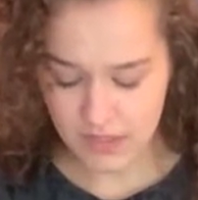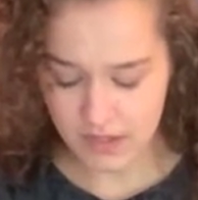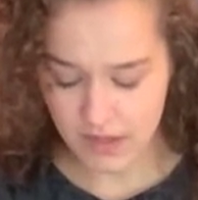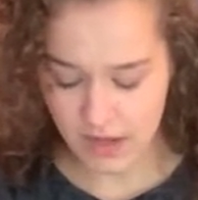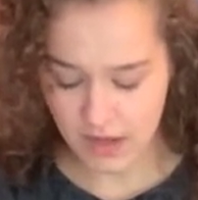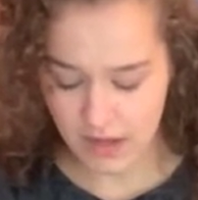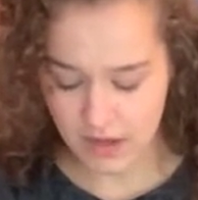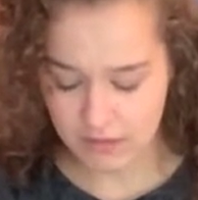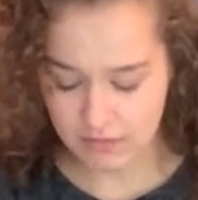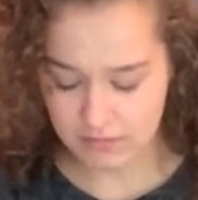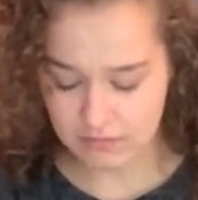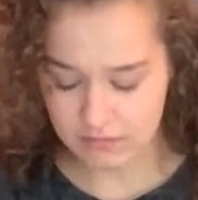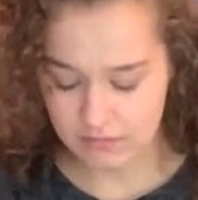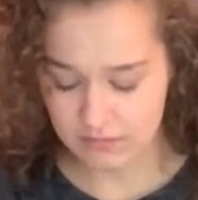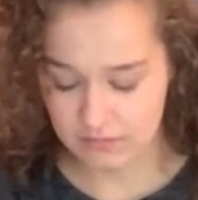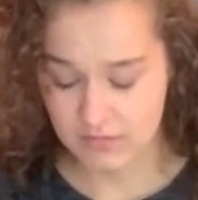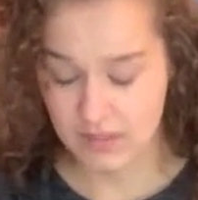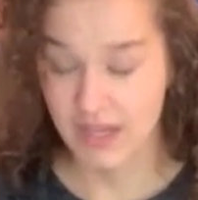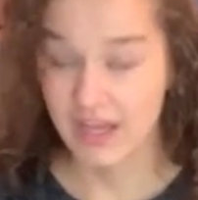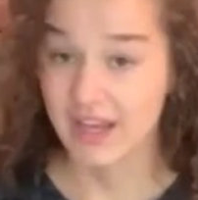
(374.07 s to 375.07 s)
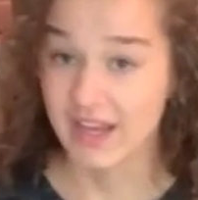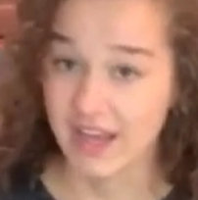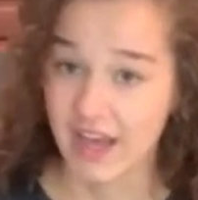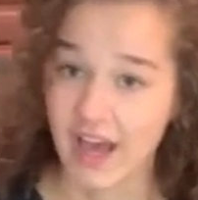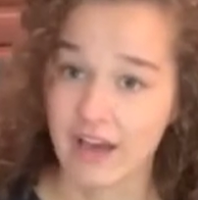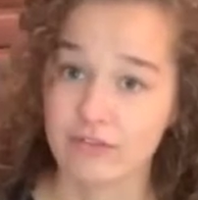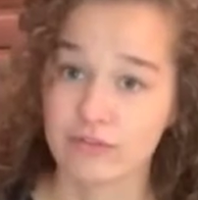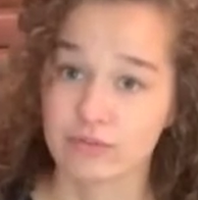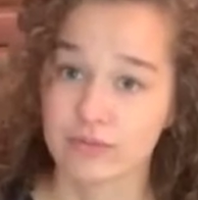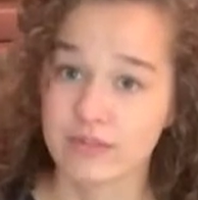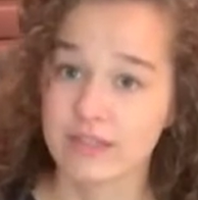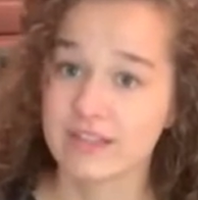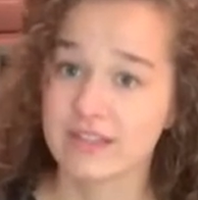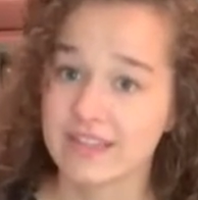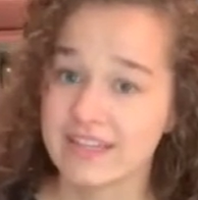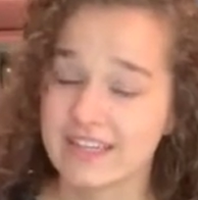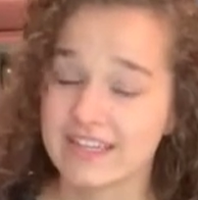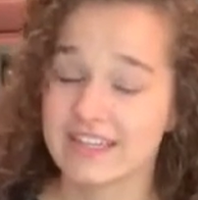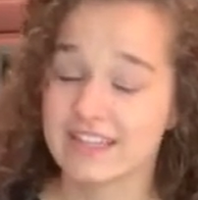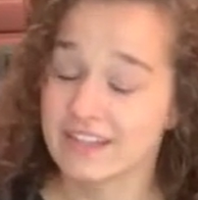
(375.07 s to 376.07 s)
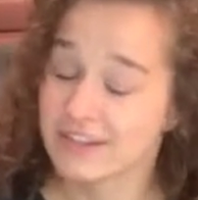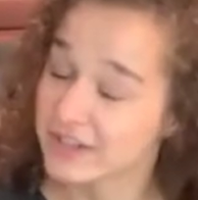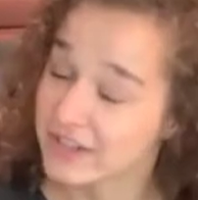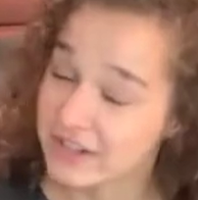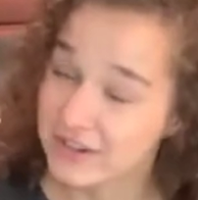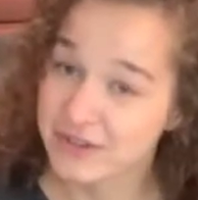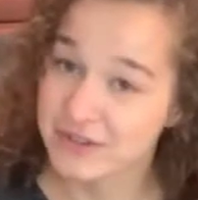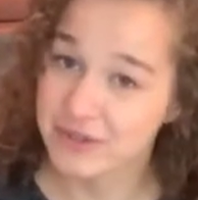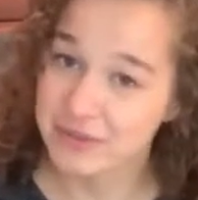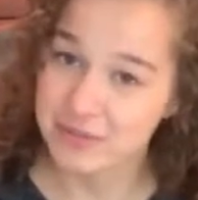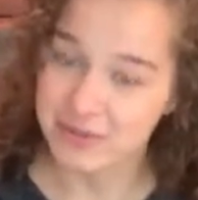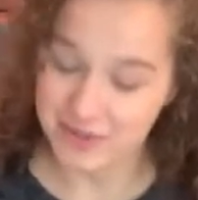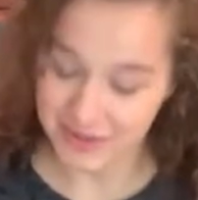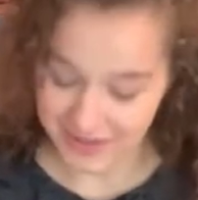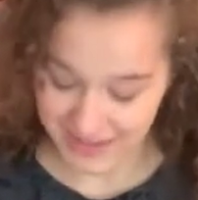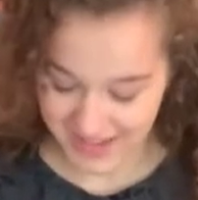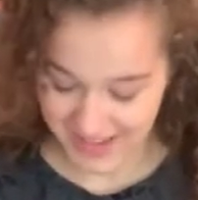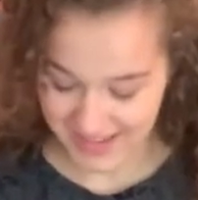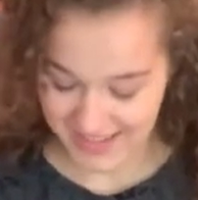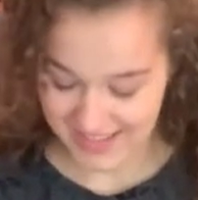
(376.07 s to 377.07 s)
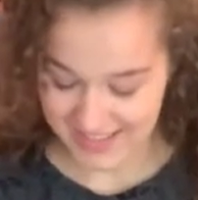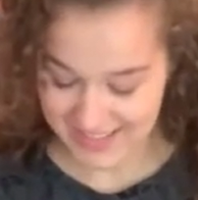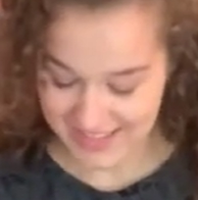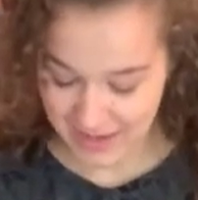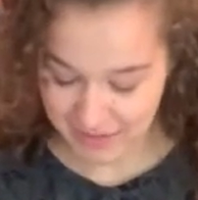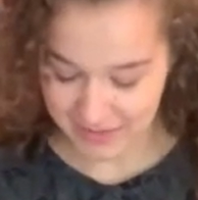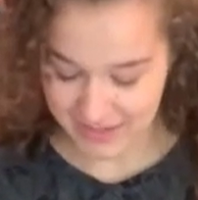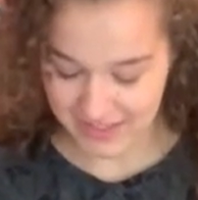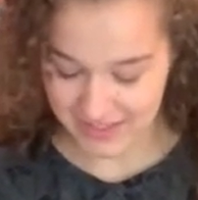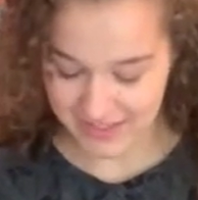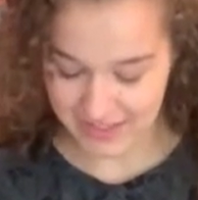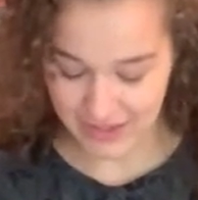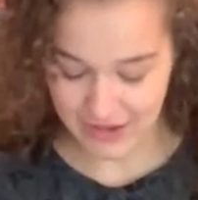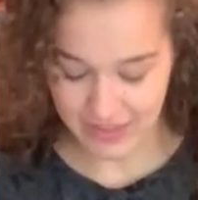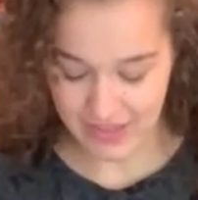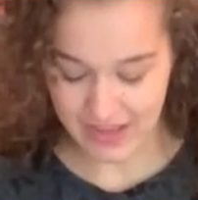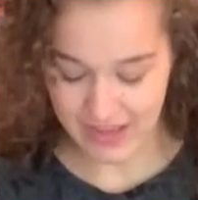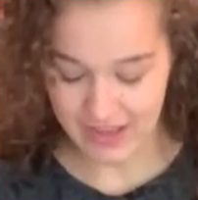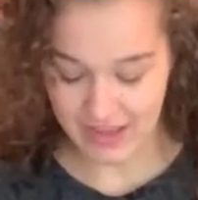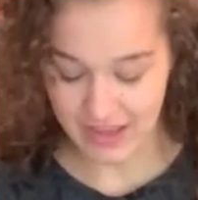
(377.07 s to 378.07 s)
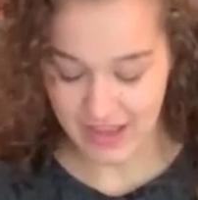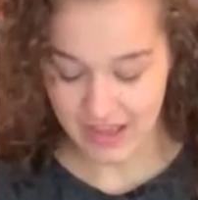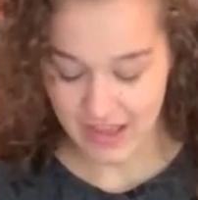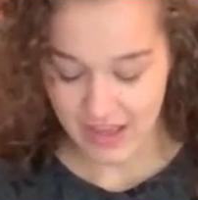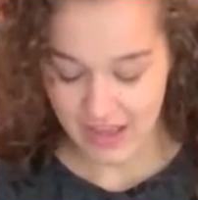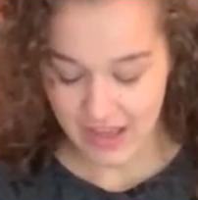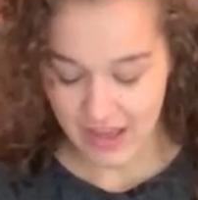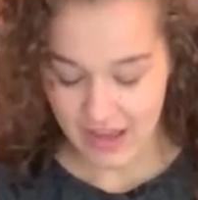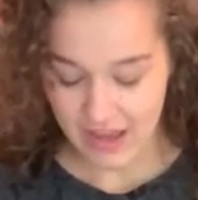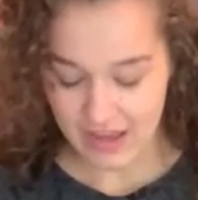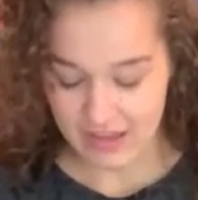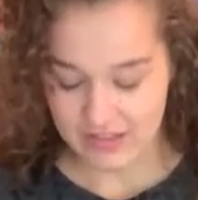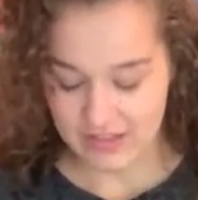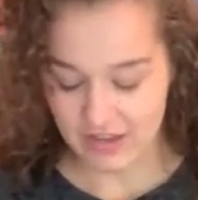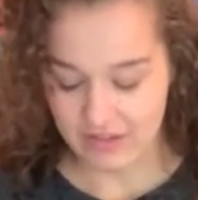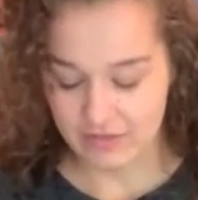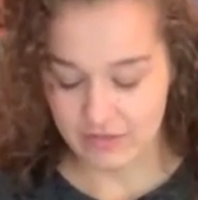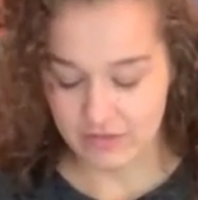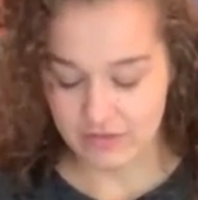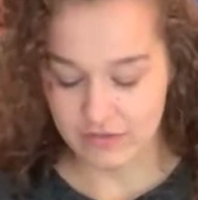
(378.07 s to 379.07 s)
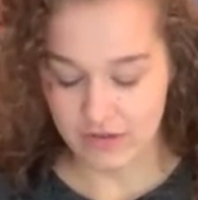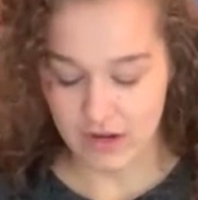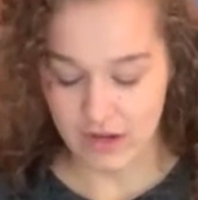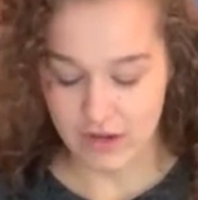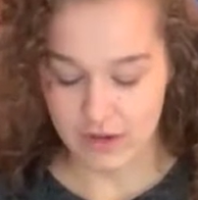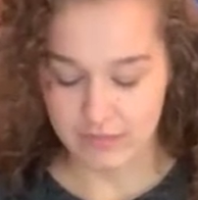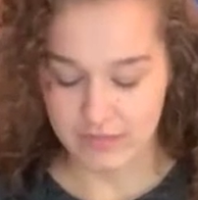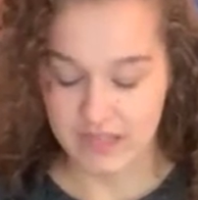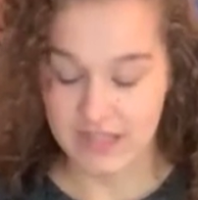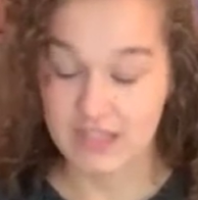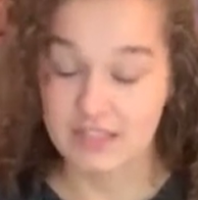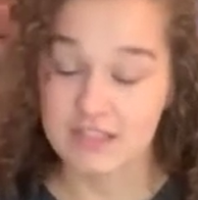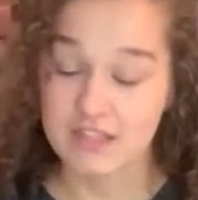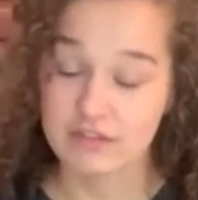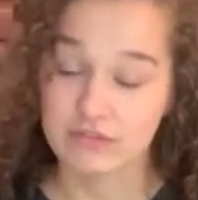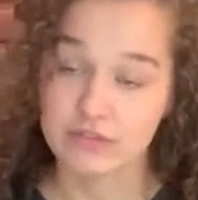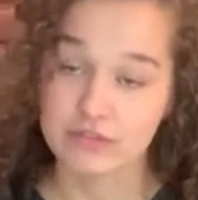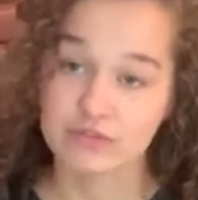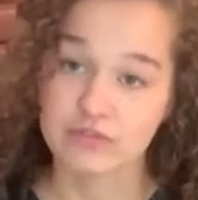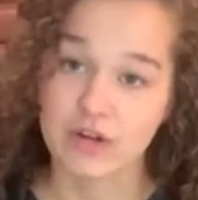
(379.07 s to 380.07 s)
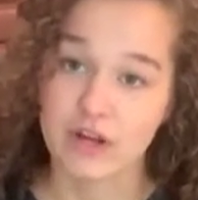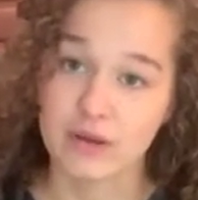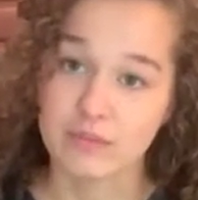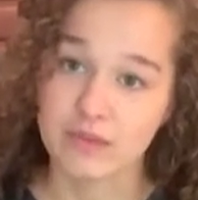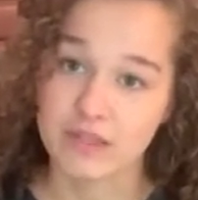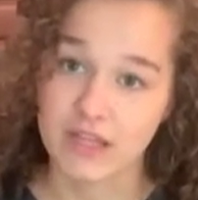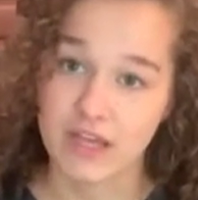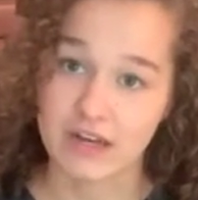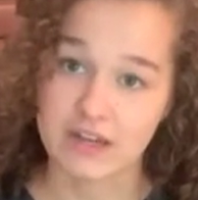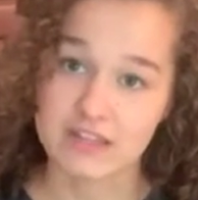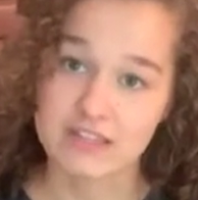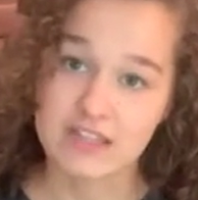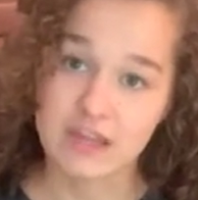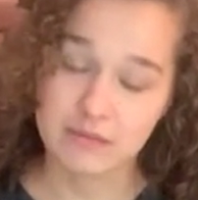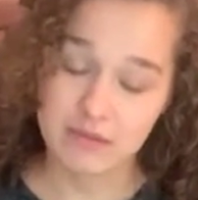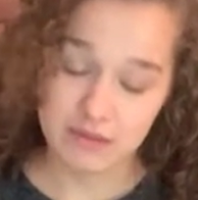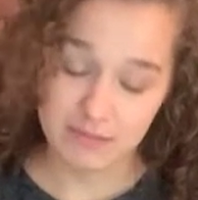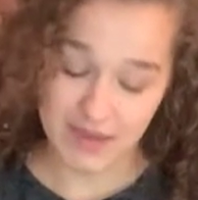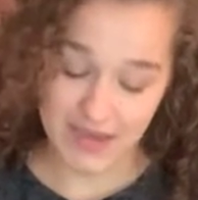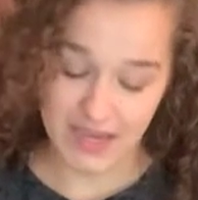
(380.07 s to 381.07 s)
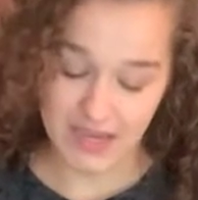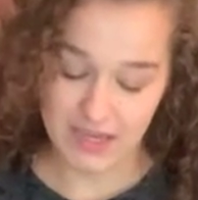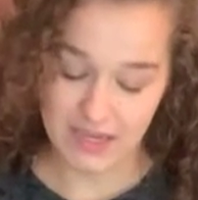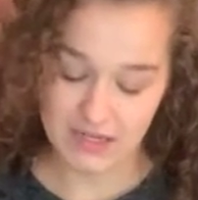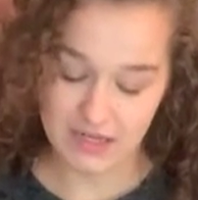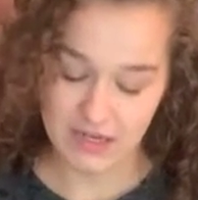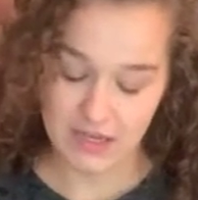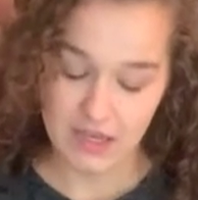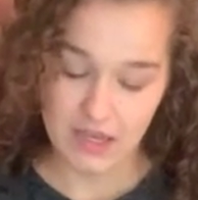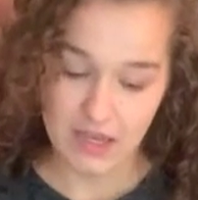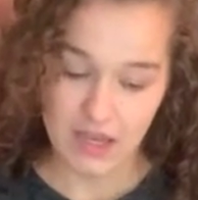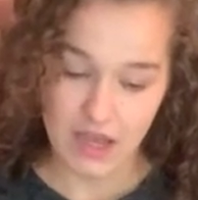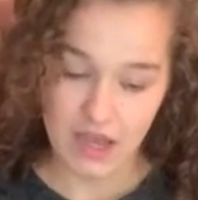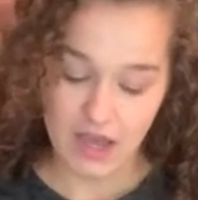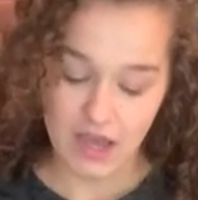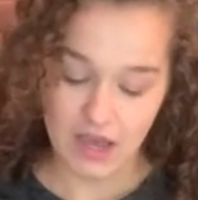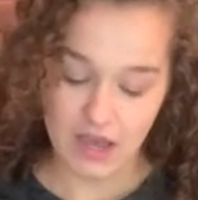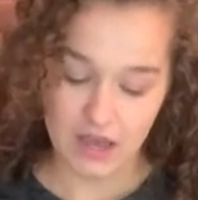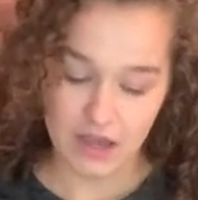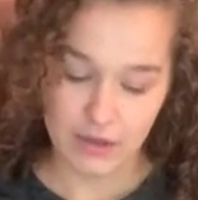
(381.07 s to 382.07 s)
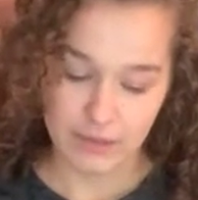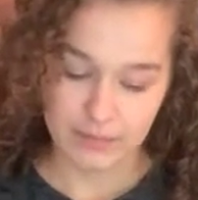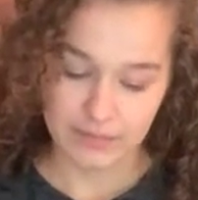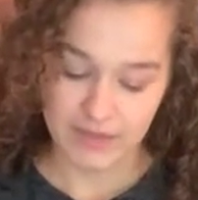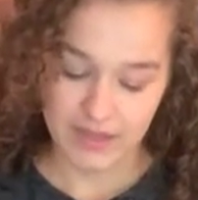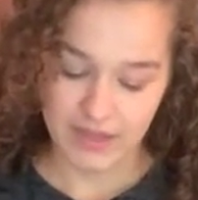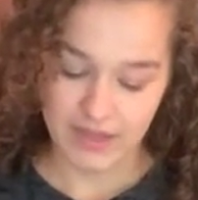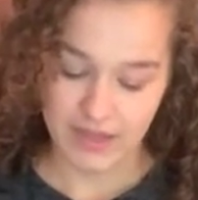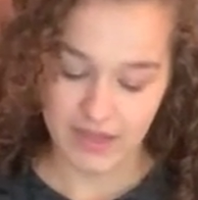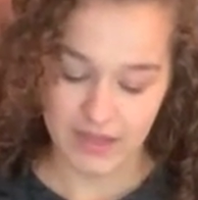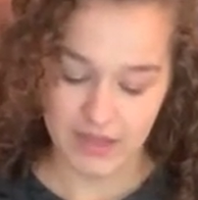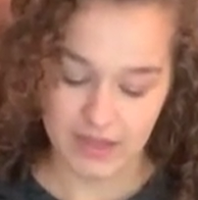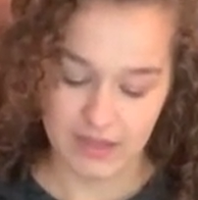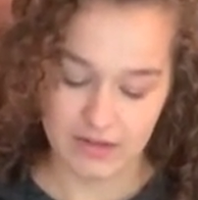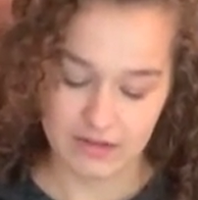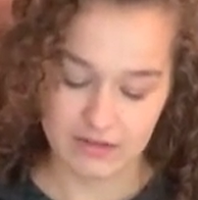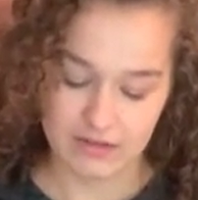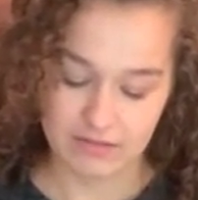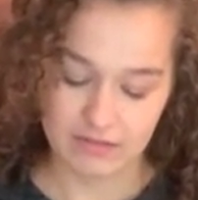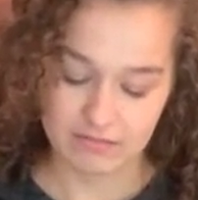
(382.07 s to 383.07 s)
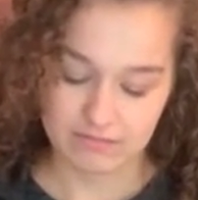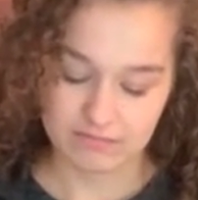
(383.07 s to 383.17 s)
have a really irritable stomach. You know, they can suffer from a lot of stomach pain and